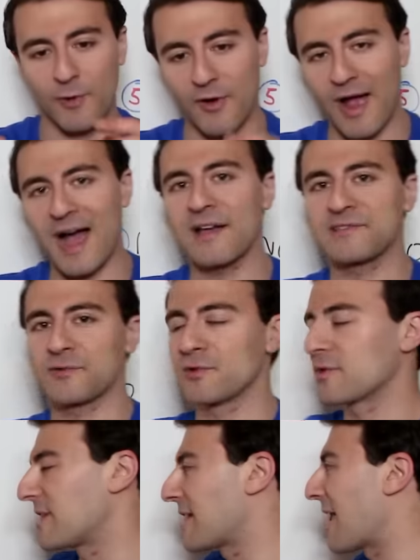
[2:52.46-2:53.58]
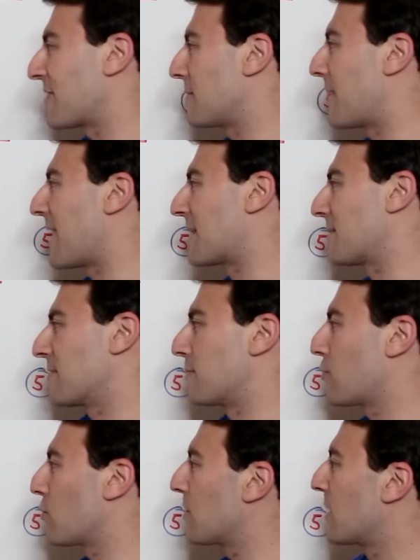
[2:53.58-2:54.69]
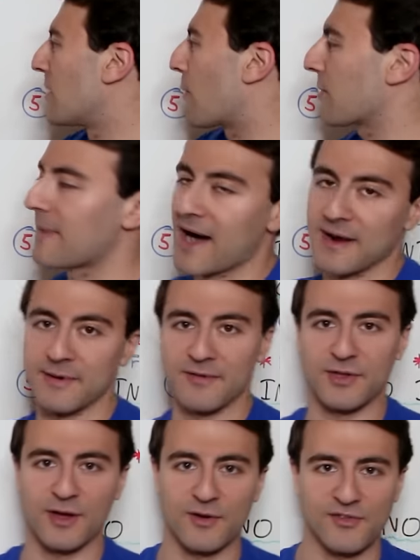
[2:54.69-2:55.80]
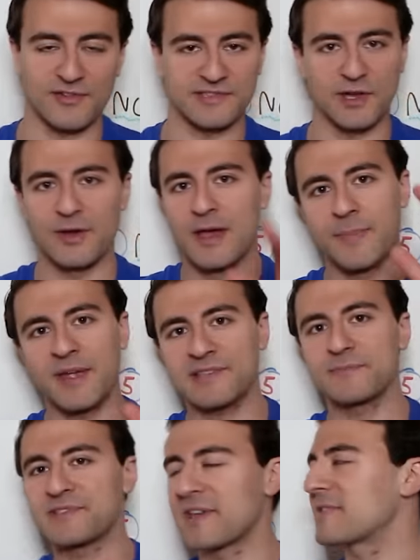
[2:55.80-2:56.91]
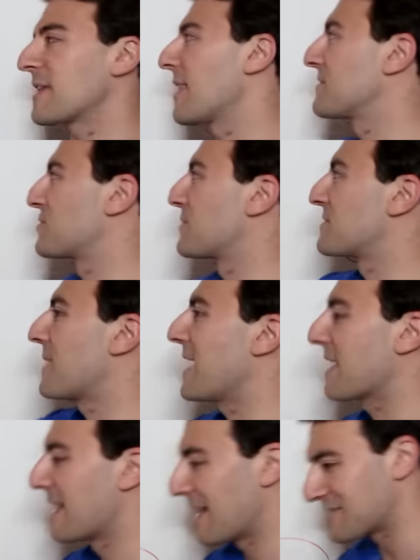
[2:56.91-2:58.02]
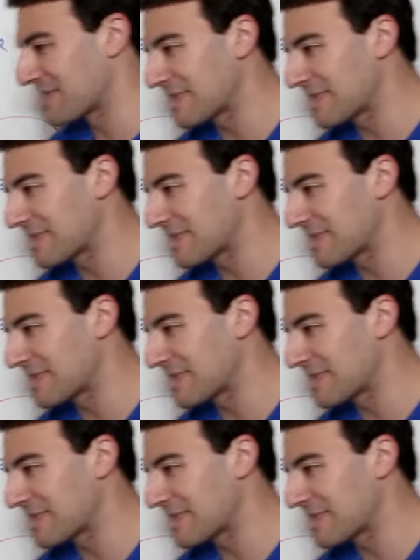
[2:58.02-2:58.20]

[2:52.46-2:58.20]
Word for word: where your eyes are looking at the bottom of the pool or the bottom of the ocean. So biggest mistake that a lot of swimmers make is